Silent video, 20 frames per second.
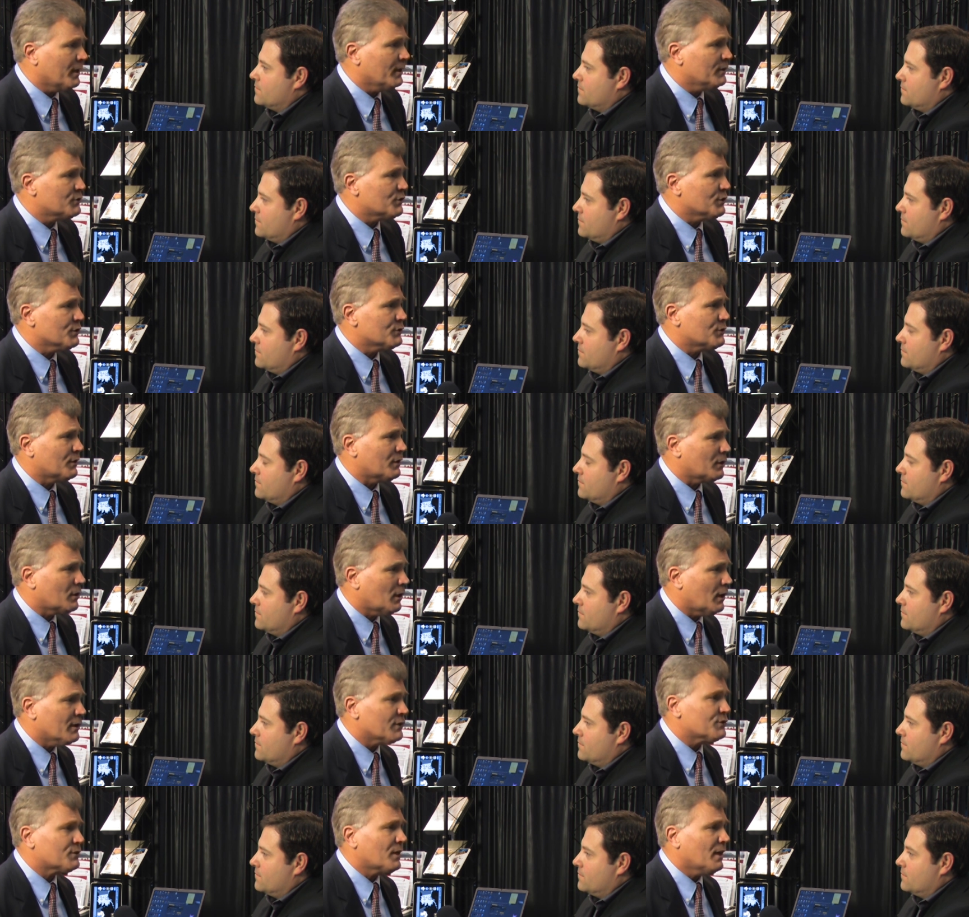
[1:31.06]
Speaker 1: inches, that the
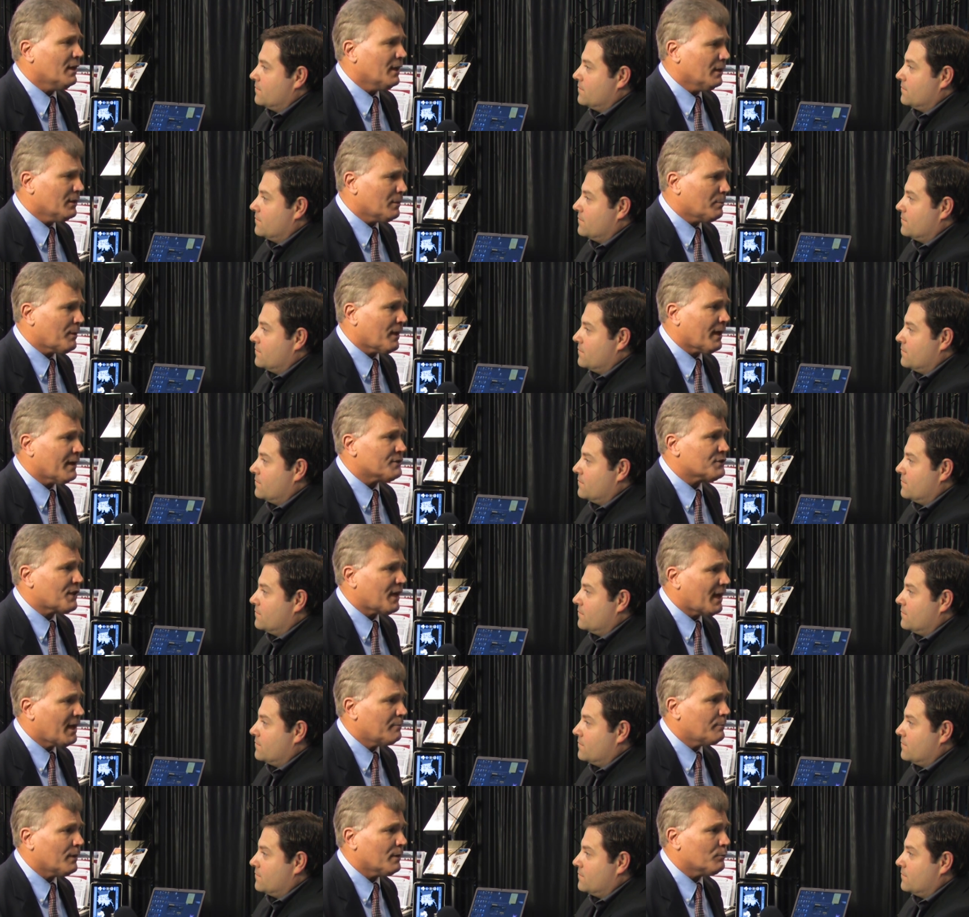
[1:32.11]
cost in the past
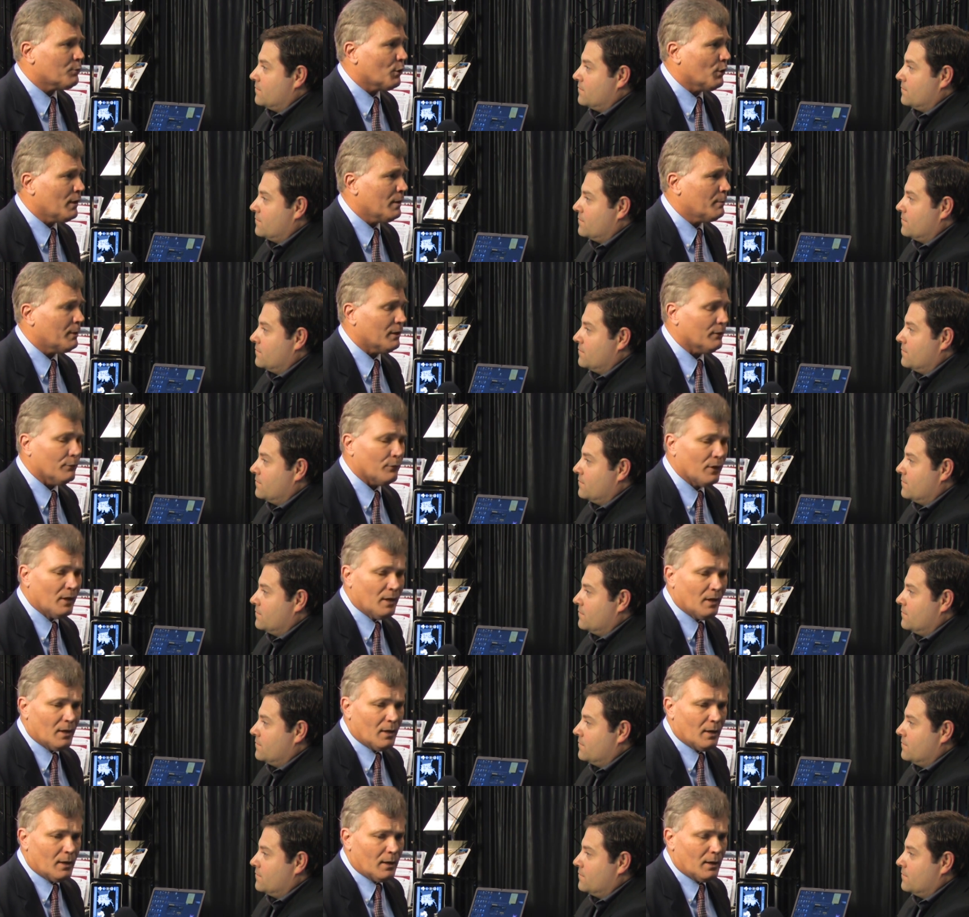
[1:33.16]
had been prohibitive.
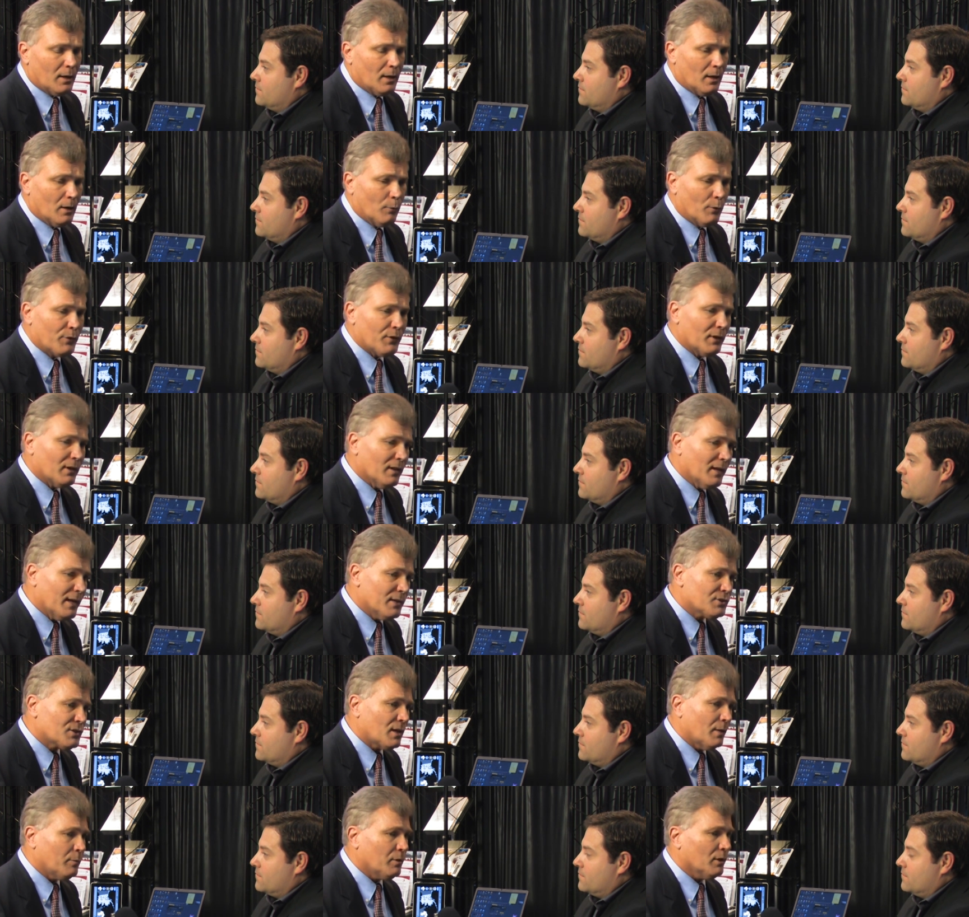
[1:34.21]
Within the
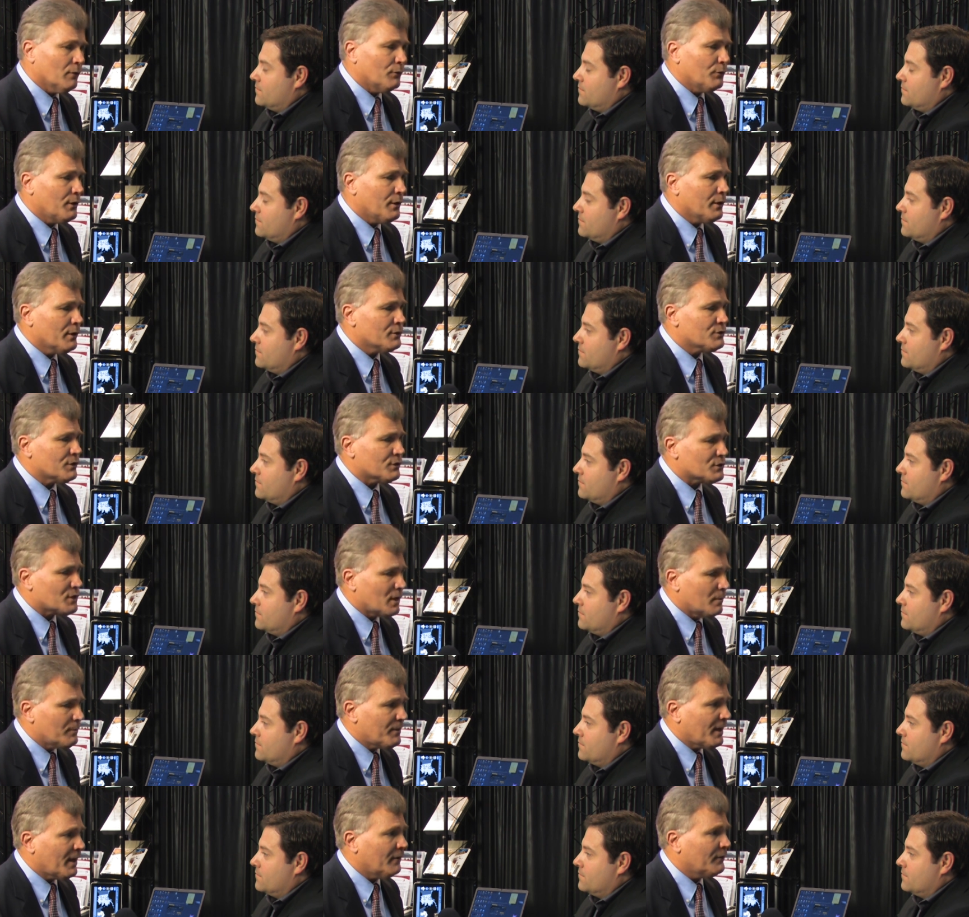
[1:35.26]
last couple of years, it's
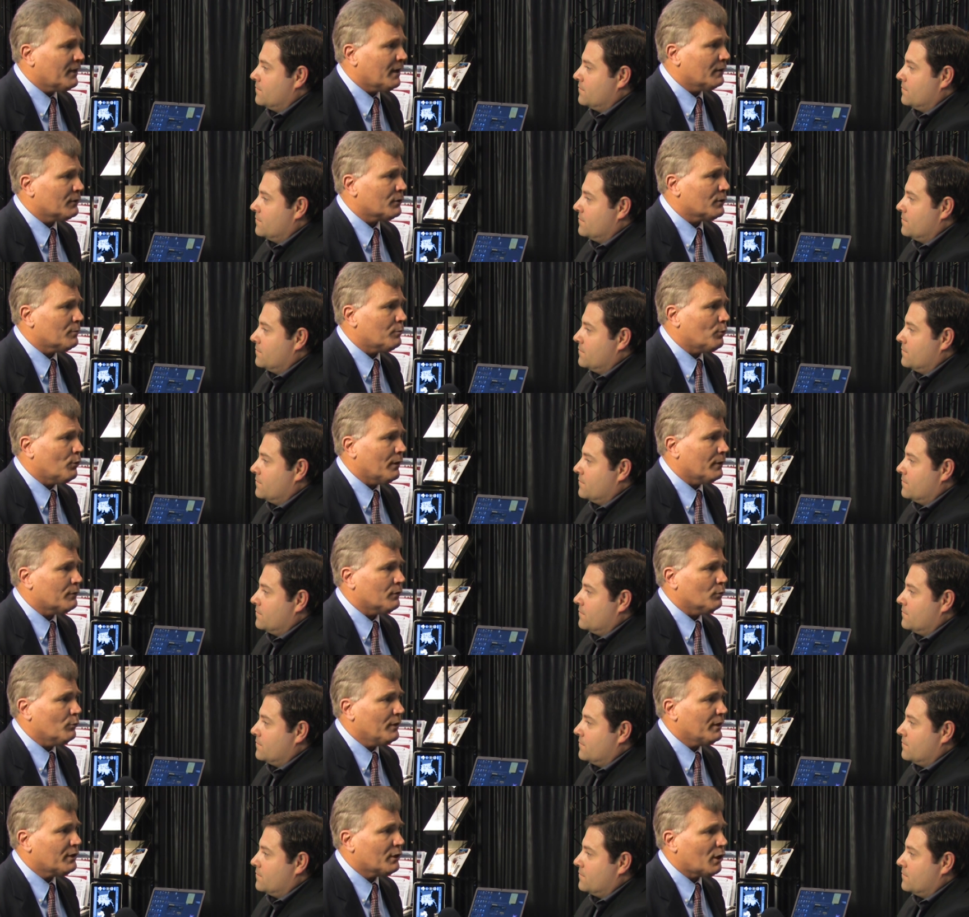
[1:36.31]
come down now to the point
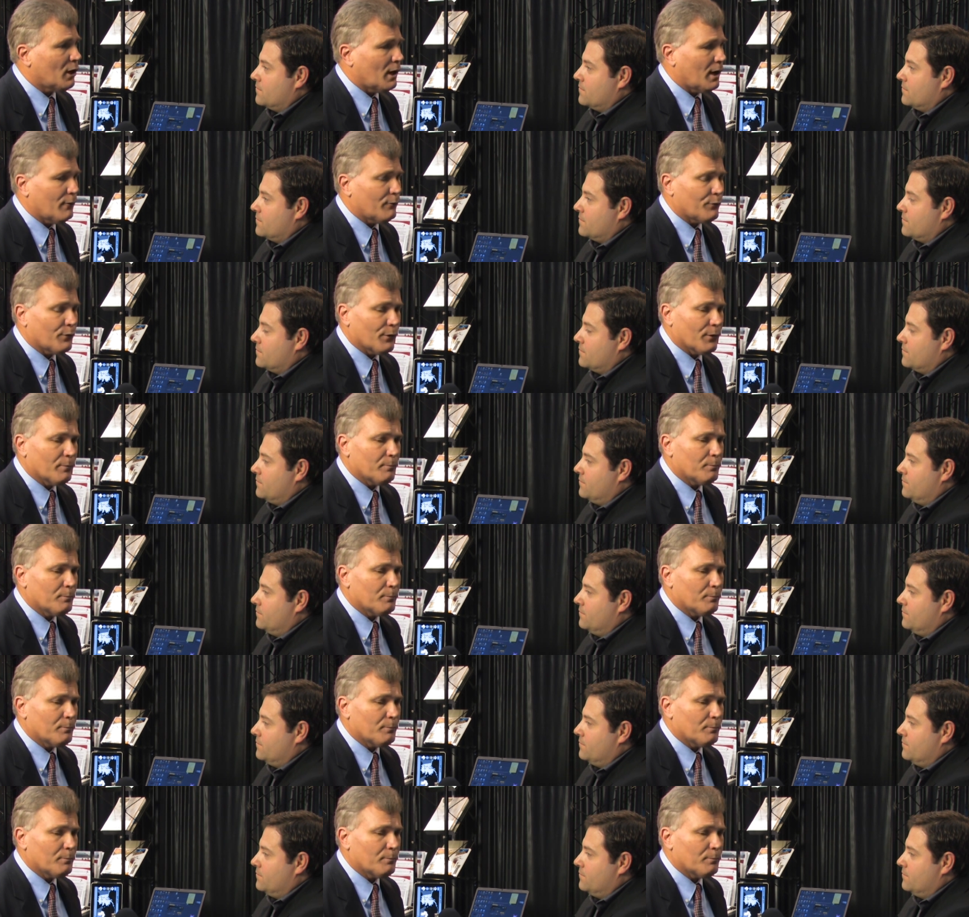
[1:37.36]
that we can offer